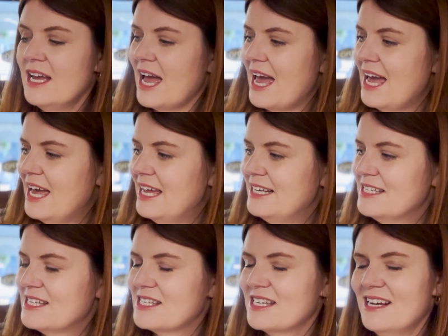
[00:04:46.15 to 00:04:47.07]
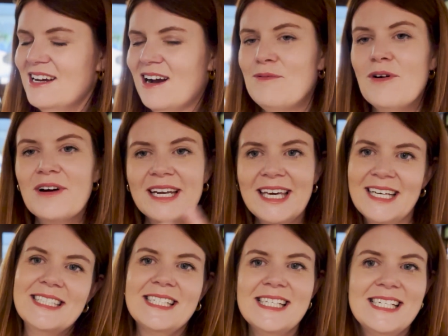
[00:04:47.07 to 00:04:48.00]
and I'm not going to get
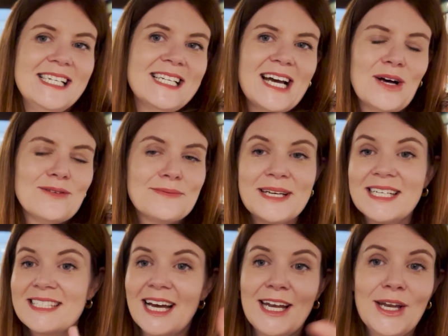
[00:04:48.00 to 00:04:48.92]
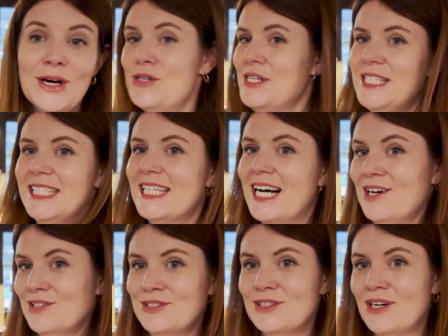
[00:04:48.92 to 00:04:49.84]
into the details because I know the
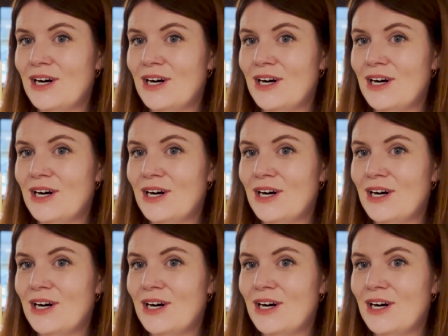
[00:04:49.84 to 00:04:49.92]
details